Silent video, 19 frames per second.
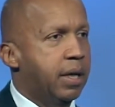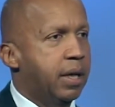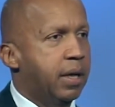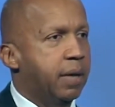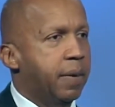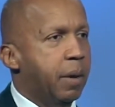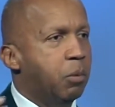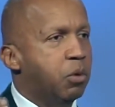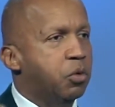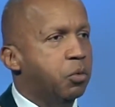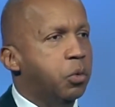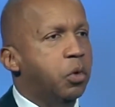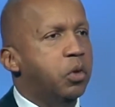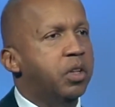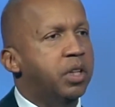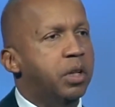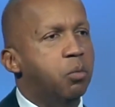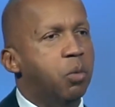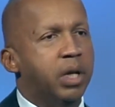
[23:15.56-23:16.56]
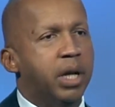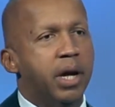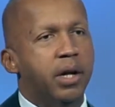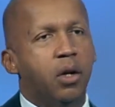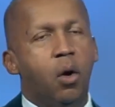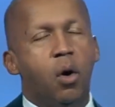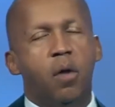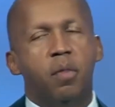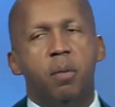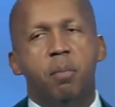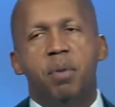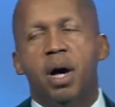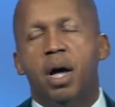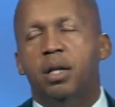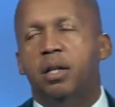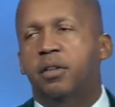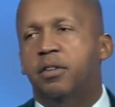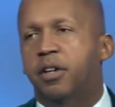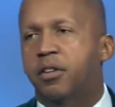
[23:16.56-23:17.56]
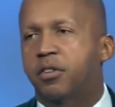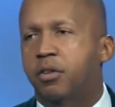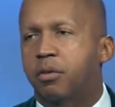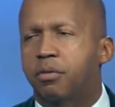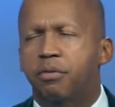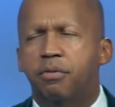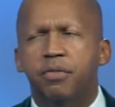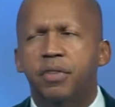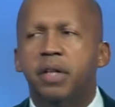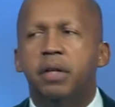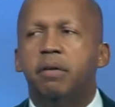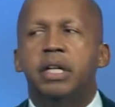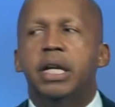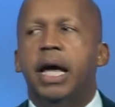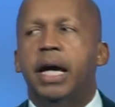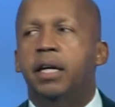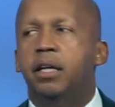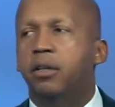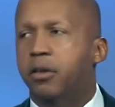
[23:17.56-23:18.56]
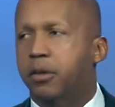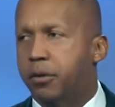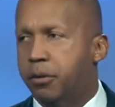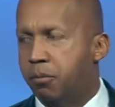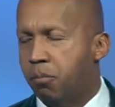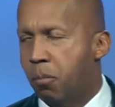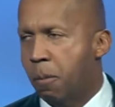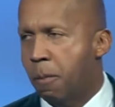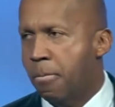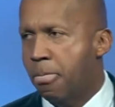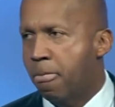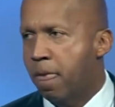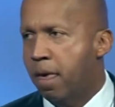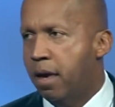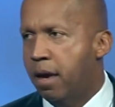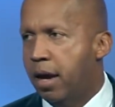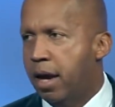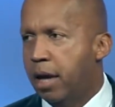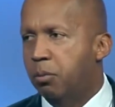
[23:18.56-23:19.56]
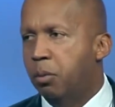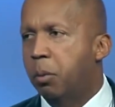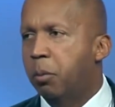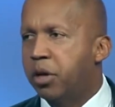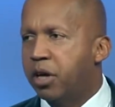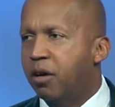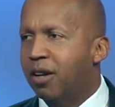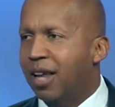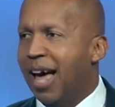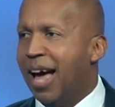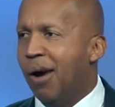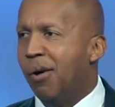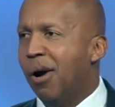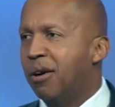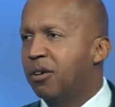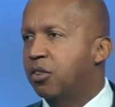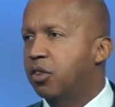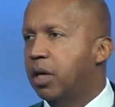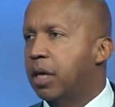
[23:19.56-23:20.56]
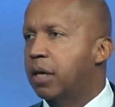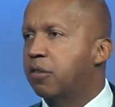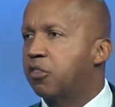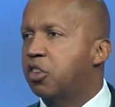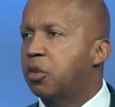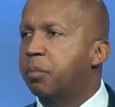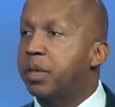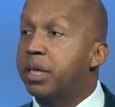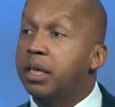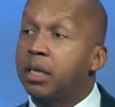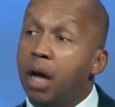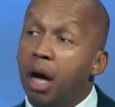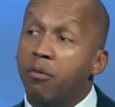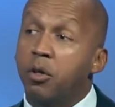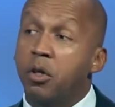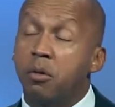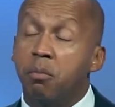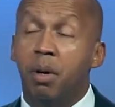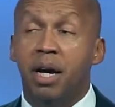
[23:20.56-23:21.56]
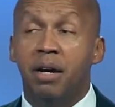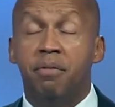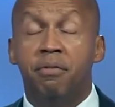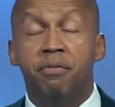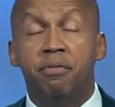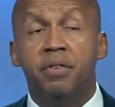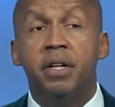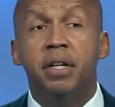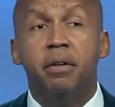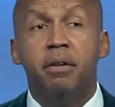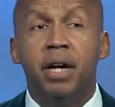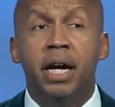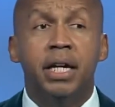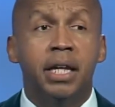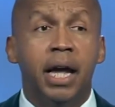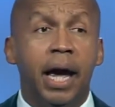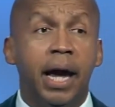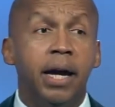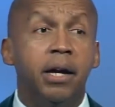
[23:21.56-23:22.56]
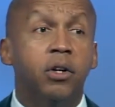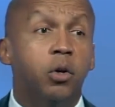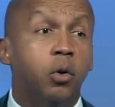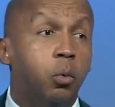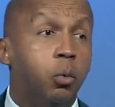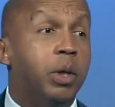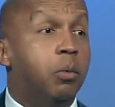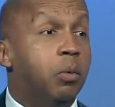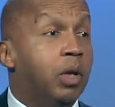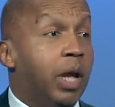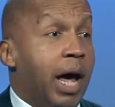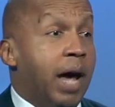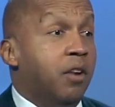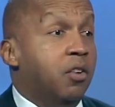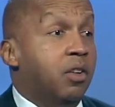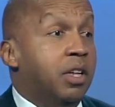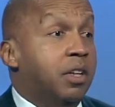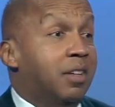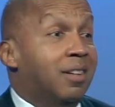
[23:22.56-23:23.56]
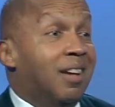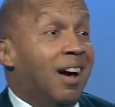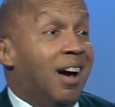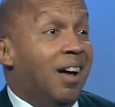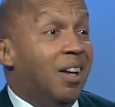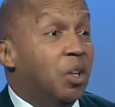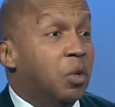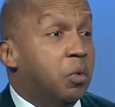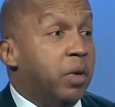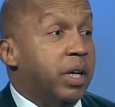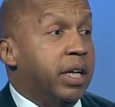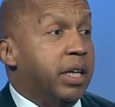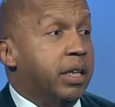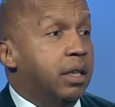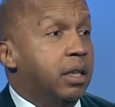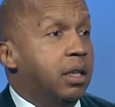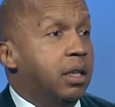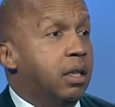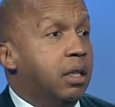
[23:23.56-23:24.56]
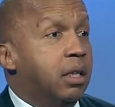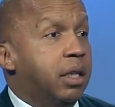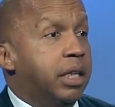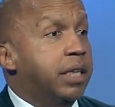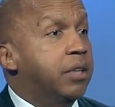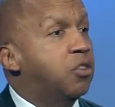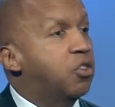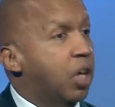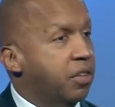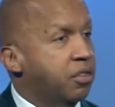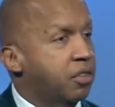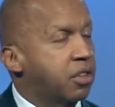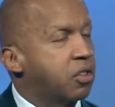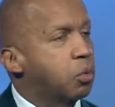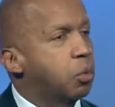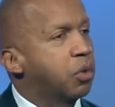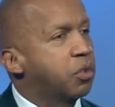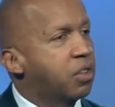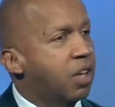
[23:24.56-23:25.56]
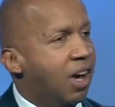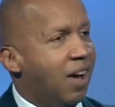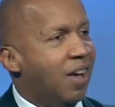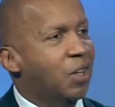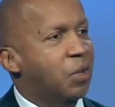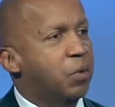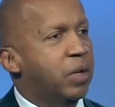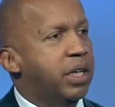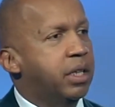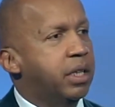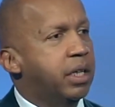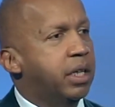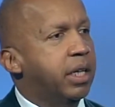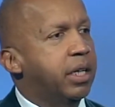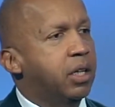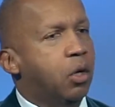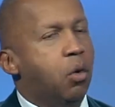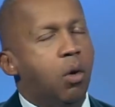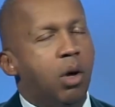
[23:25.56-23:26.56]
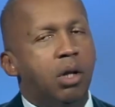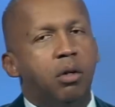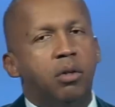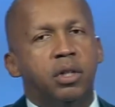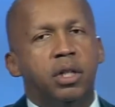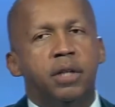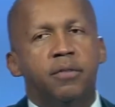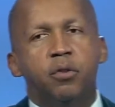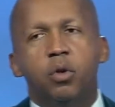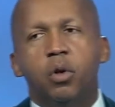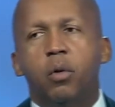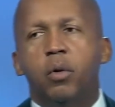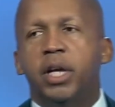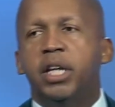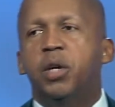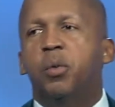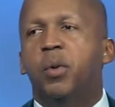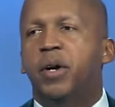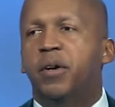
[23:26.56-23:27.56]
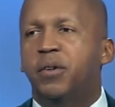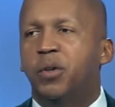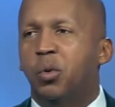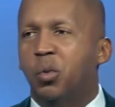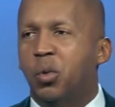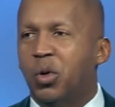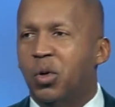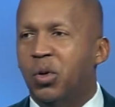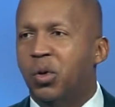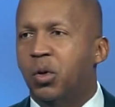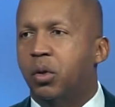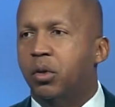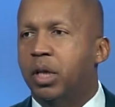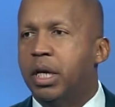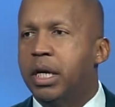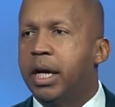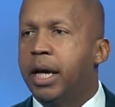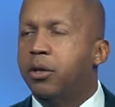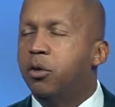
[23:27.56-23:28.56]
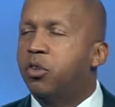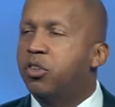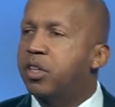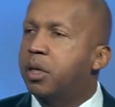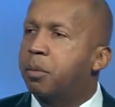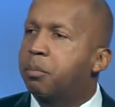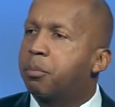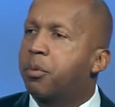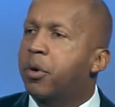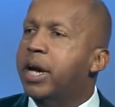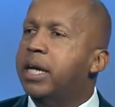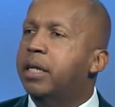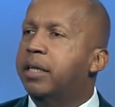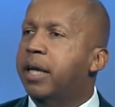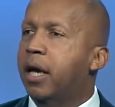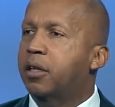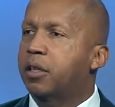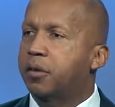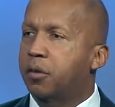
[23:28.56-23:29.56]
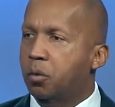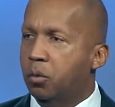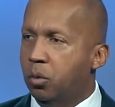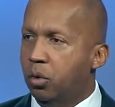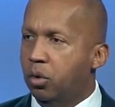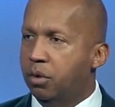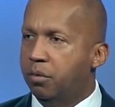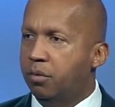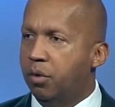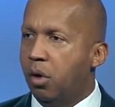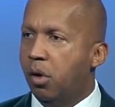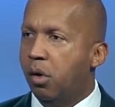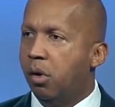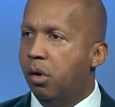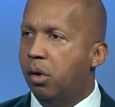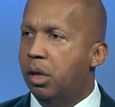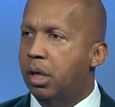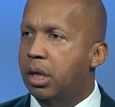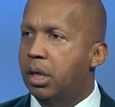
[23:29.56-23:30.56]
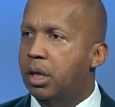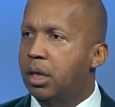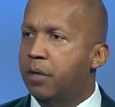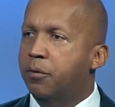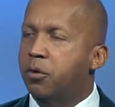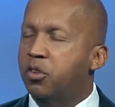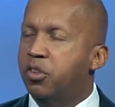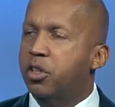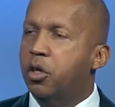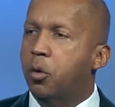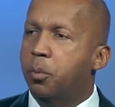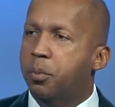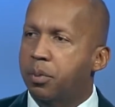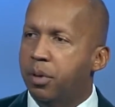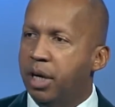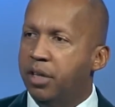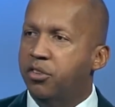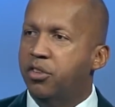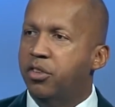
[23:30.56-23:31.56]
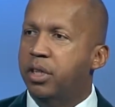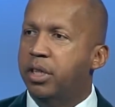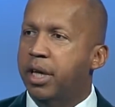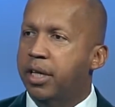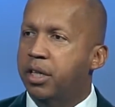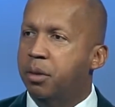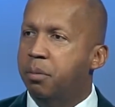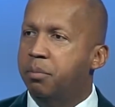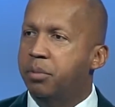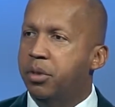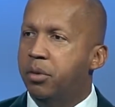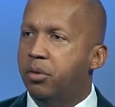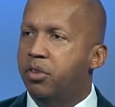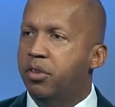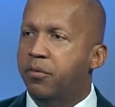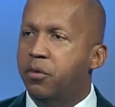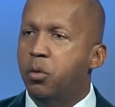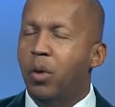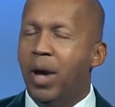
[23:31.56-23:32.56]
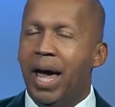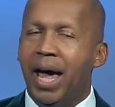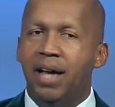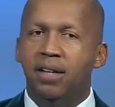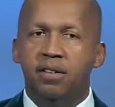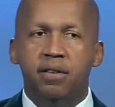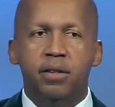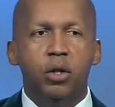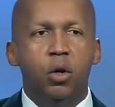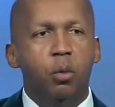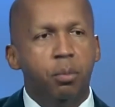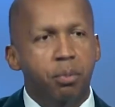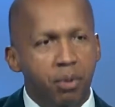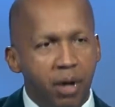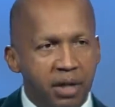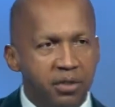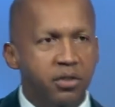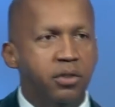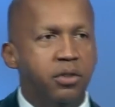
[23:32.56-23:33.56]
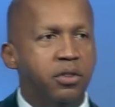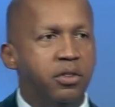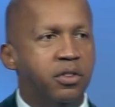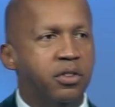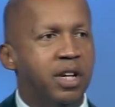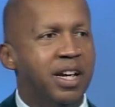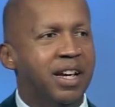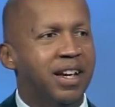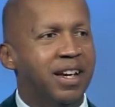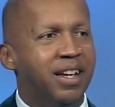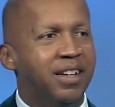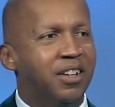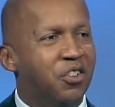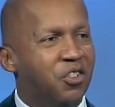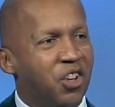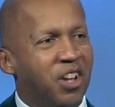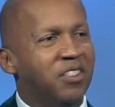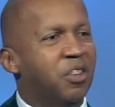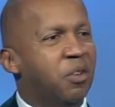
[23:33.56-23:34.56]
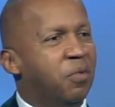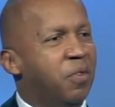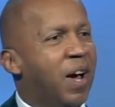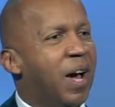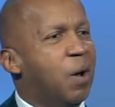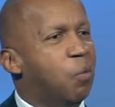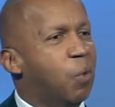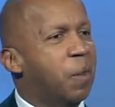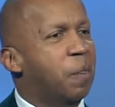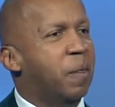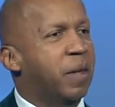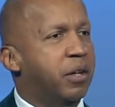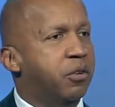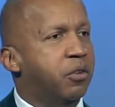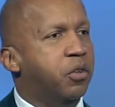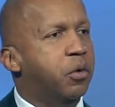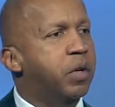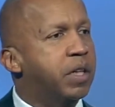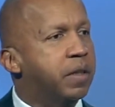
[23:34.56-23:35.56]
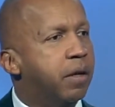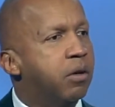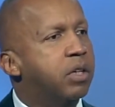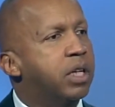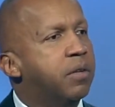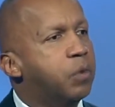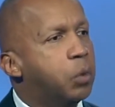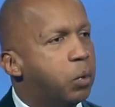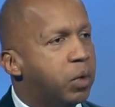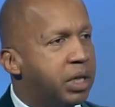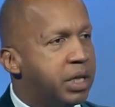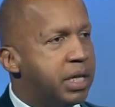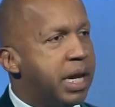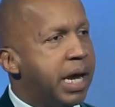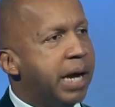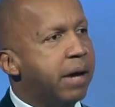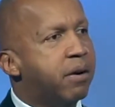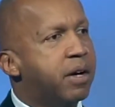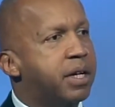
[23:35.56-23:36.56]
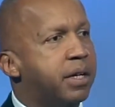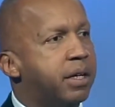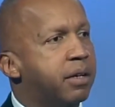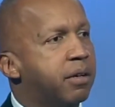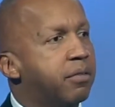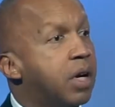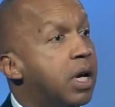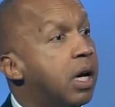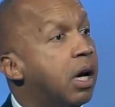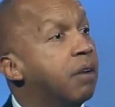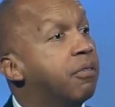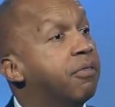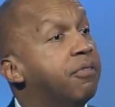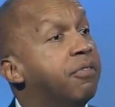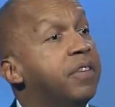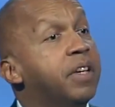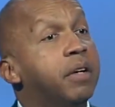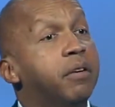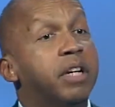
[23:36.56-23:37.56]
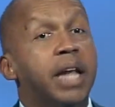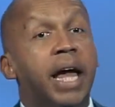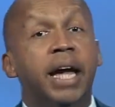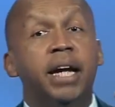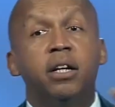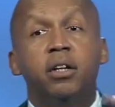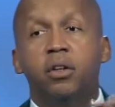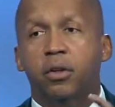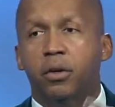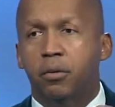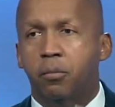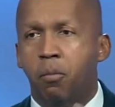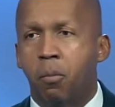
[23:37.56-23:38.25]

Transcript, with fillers: that was rooted in what I call the politics of fear and anger. And when we allow ourselves to be governed by fear and anger, we will actually tolerate injustice, we will tolerate inequality. If you go anywhere in the world and you see a breakdown in the rule of law, if you see oppression and abuse, if you ask the oppressors to justify what they are doing, they'll give you a narrative of fear and anger.